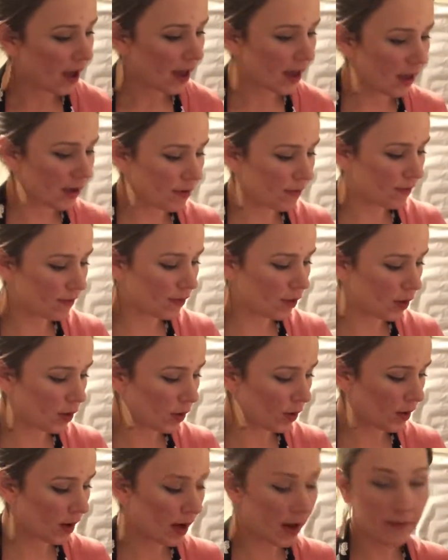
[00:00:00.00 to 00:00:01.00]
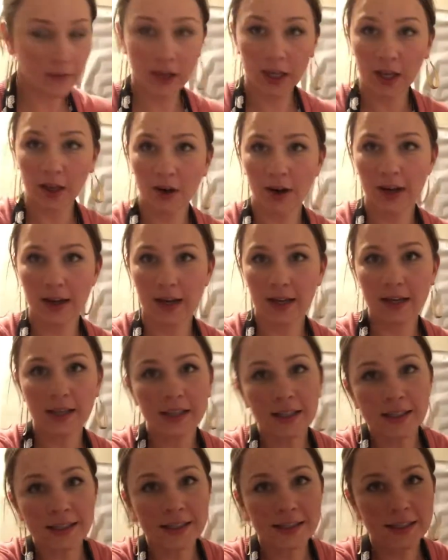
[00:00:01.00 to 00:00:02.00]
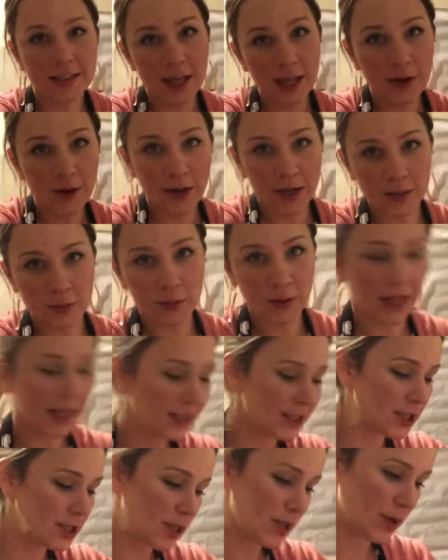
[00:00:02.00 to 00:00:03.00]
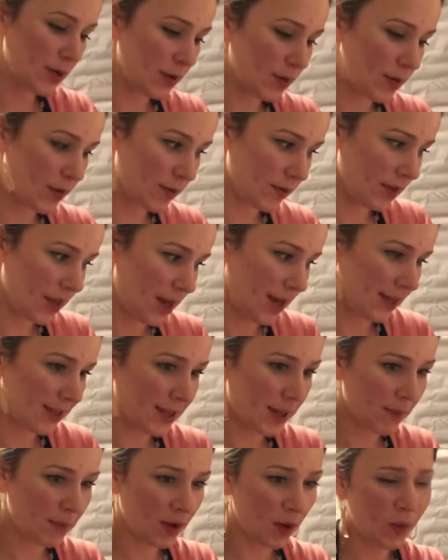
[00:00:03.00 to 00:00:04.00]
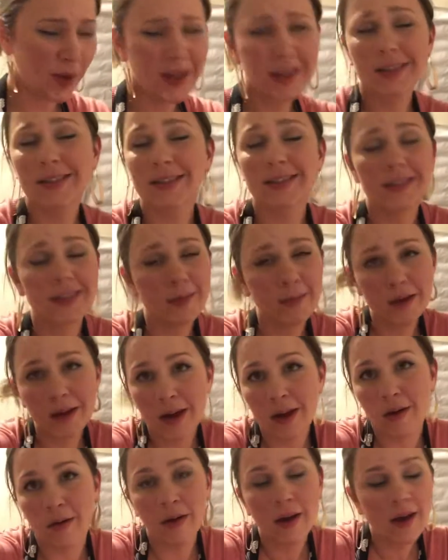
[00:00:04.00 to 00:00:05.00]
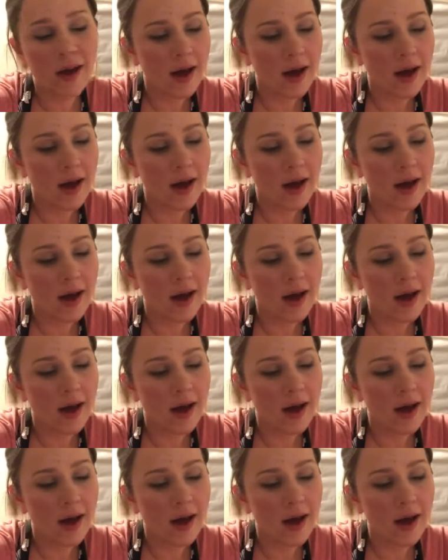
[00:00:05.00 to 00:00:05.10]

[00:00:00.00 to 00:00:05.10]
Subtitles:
If you have any great ideas that you guys would like to do over the next coming weeks, just let me know.